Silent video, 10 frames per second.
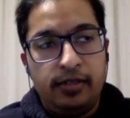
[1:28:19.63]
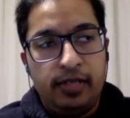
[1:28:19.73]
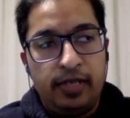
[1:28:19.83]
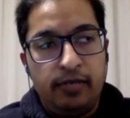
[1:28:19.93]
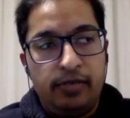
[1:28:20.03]

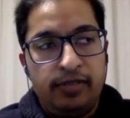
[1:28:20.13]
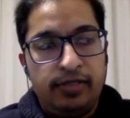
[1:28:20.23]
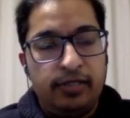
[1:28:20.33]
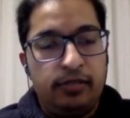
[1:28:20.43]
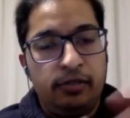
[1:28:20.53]
And we say
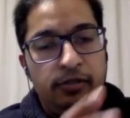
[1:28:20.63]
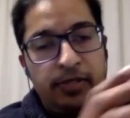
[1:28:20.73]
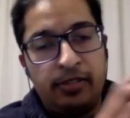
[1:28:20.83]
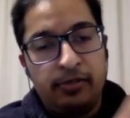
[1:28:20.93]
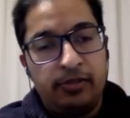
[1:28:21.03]
that, oh,
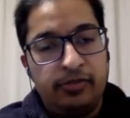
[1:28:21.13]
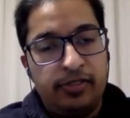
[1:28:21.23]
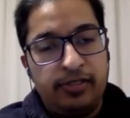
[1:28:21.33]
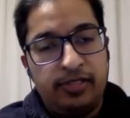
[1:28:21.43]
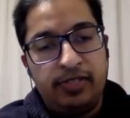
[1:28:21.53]
because of
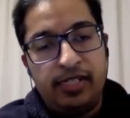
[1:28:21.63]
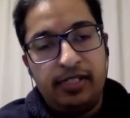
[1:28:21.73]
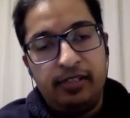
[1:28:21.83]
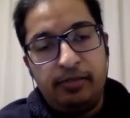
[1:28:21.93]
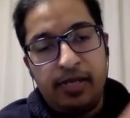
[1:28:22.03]
this I've done
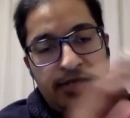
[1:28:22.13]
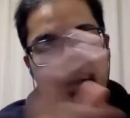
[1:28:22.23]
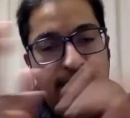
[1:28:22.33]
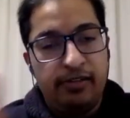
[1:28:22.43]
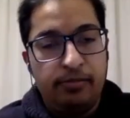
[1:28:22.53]
in the past,
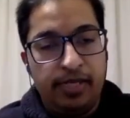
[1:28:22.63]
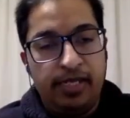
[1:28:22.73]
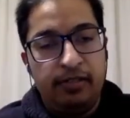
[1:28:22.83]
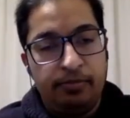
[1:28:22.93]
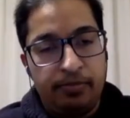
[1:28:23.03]
now I'm
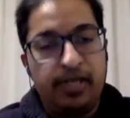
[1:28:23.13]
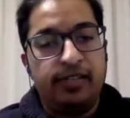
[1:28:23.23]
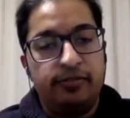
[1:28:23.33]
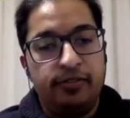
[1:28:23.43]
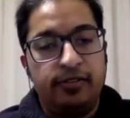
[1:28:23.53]
paying a price
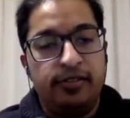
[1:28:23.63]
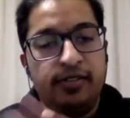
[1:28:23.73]
for it.